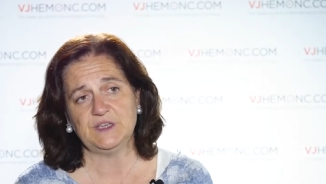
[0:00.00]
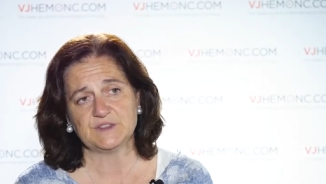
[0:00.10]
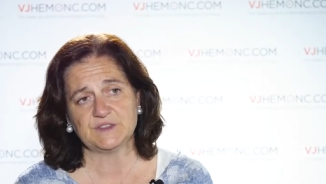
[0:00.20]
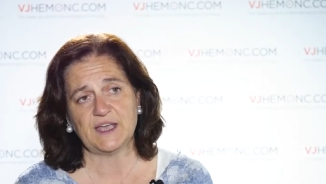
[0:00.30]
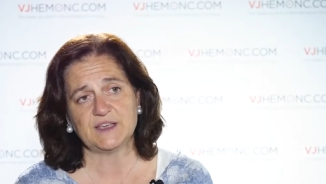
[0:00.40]

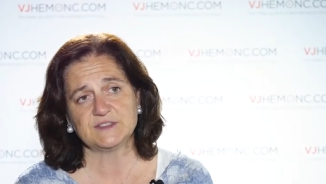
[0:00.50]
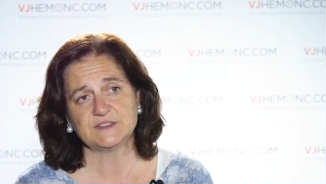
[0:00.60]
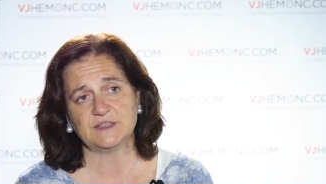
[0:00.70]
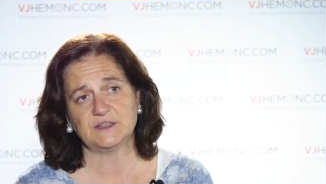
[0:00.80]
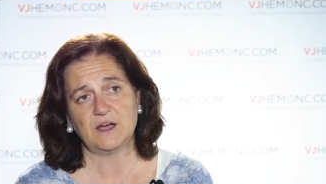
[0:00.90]
is
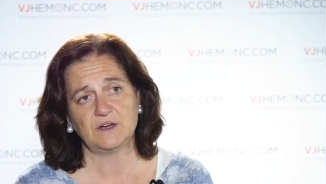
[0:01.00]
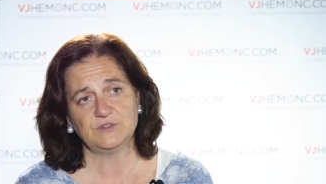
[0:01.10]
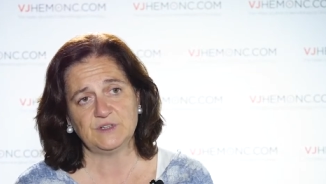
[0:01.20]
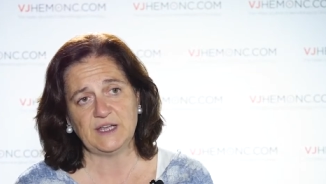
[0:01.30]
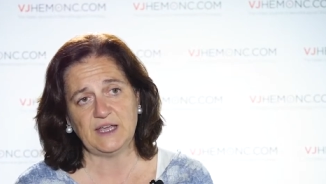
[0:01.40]

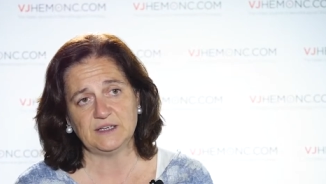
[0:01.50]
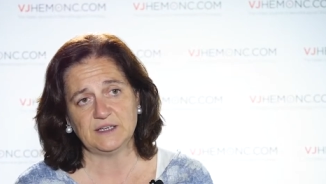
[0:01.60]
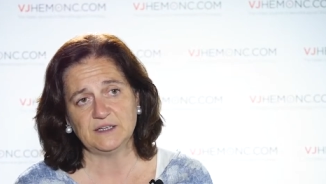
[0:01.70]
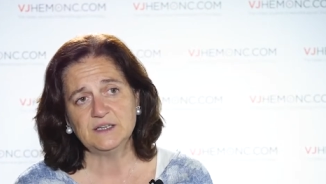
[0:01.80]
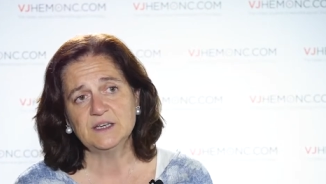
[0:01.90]

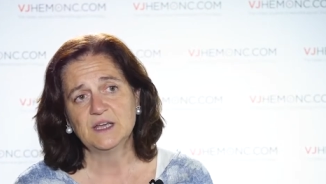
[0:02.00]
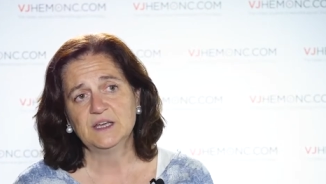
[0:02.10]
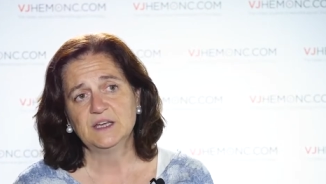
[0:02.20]
S100A9